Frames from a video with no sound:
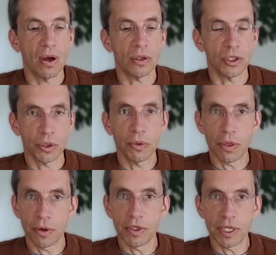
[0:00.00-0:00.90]
on June
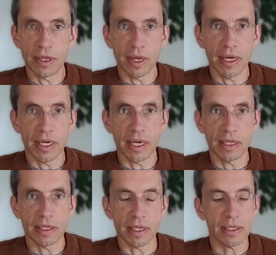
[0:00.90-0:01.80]
the 13th,
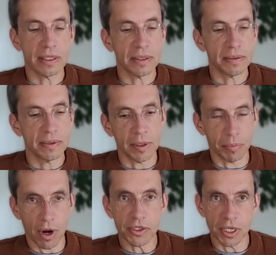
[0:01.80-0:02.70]
1986, the
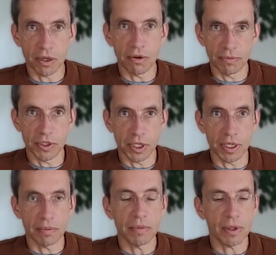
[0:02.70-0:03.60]
prosecutor in
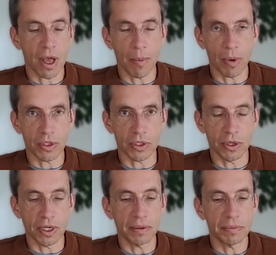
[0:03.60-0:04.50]
Virginia, the Commonwealth's
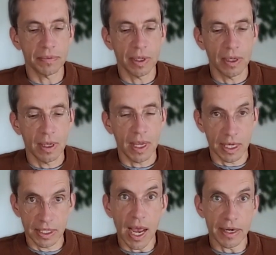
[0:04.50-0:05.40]
attorney,
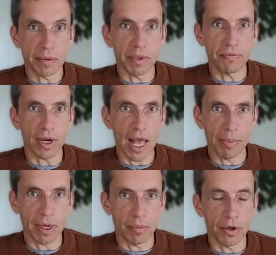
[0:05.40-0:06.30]
indicted me for
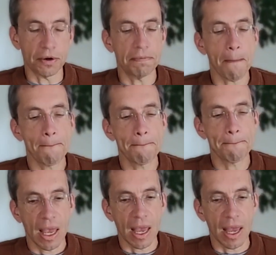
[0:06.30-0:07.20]
capital murder.
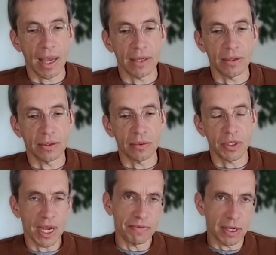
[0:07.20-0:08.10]
And
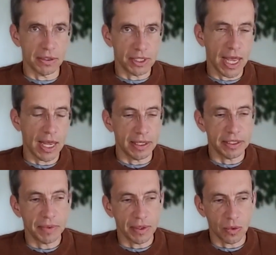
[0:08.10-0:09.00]
what you have to understand
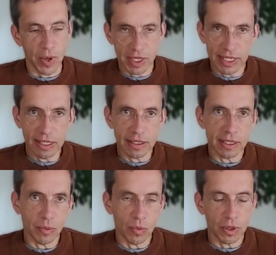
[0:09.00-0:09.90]
is the way the legal
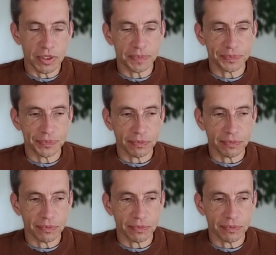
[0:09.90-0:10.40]
system works,